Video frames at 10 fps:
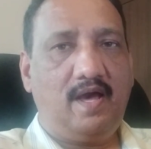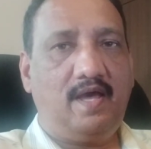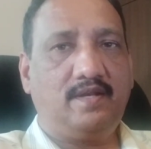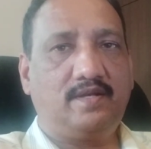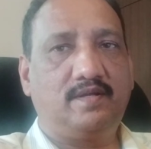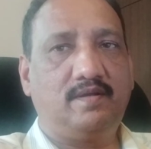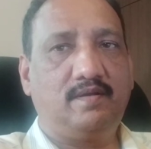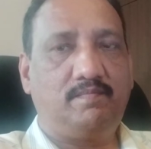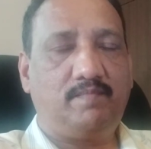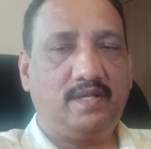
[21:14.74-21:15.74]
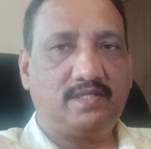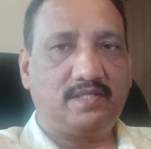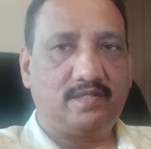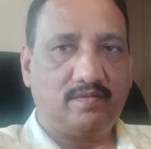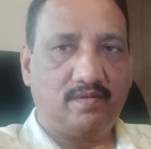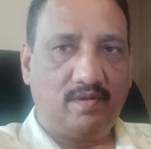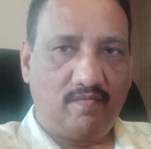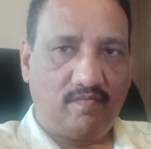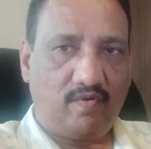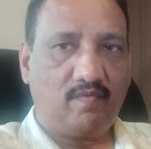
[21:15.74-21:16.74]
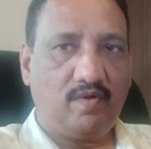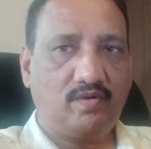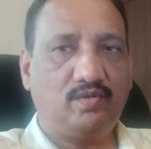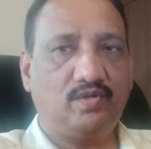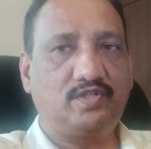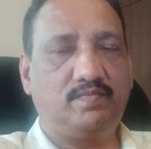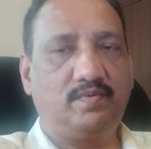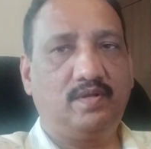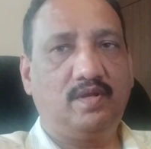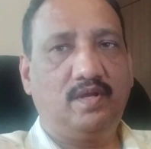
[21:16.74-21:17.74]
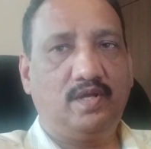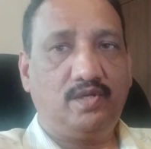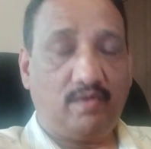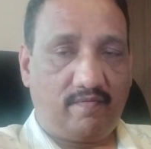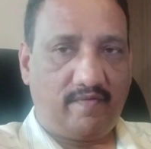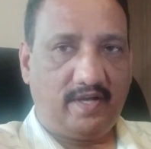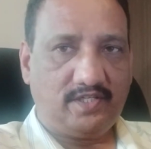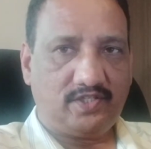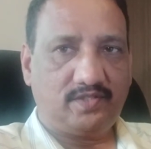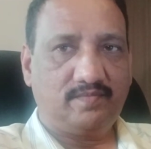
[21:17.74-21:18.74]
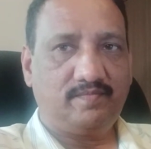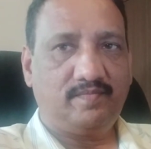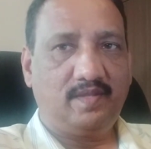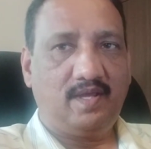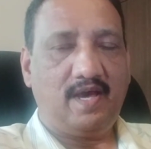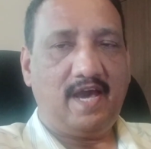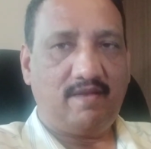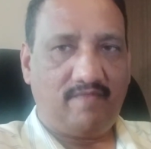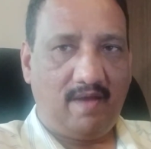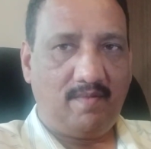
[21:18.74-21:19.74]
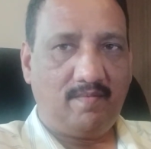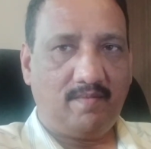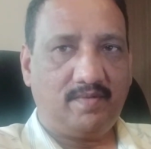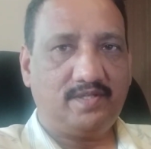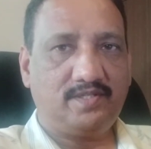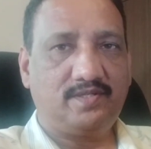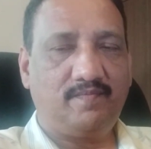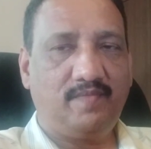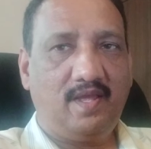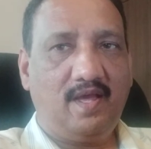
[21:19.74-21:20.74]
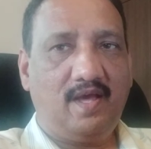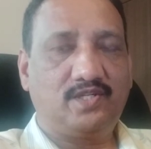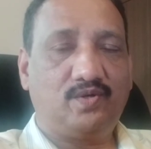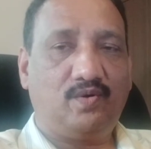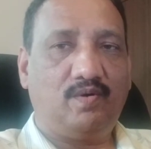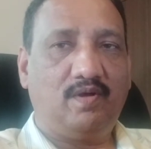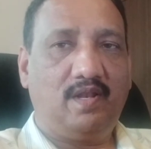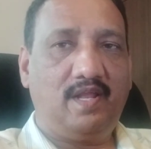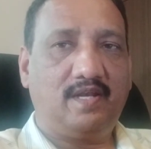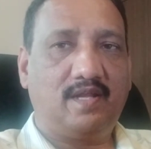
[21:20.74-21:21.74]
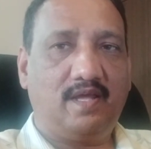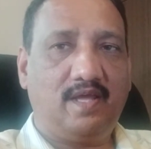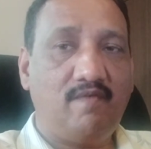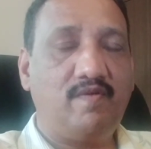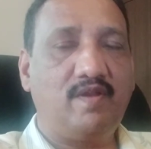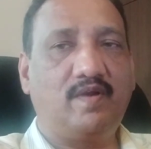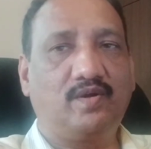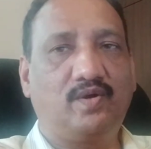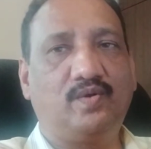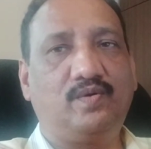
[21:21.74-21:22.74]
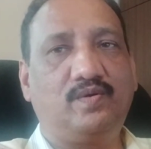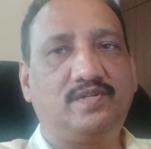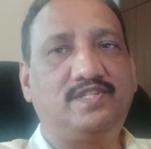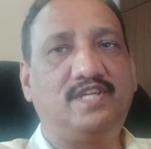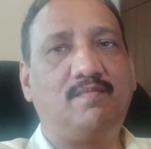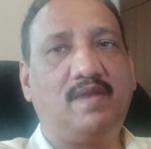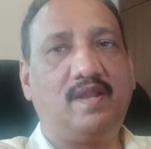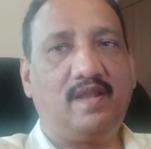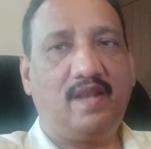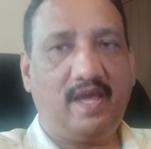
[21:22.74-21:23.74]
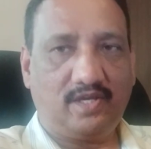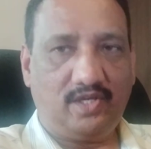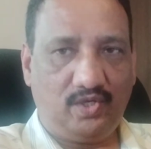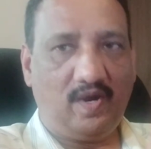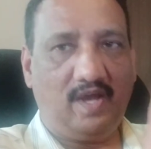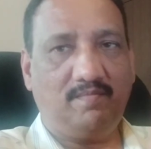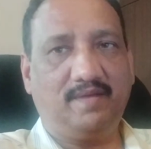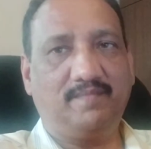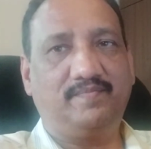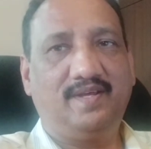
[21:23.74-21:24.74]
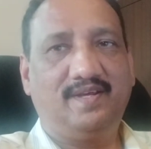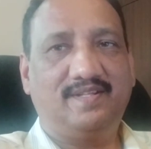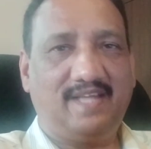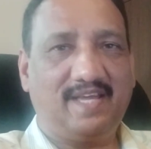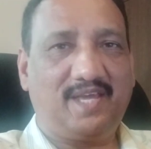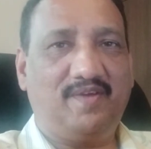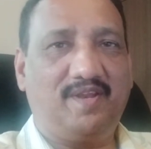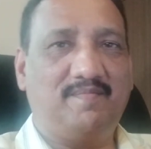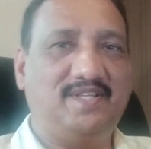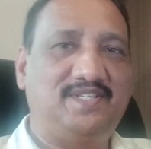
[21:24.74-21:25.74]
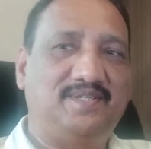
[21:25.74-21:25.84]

and please forward to those your friends and family members, so let everyone grow same like you and me. Thank you very much.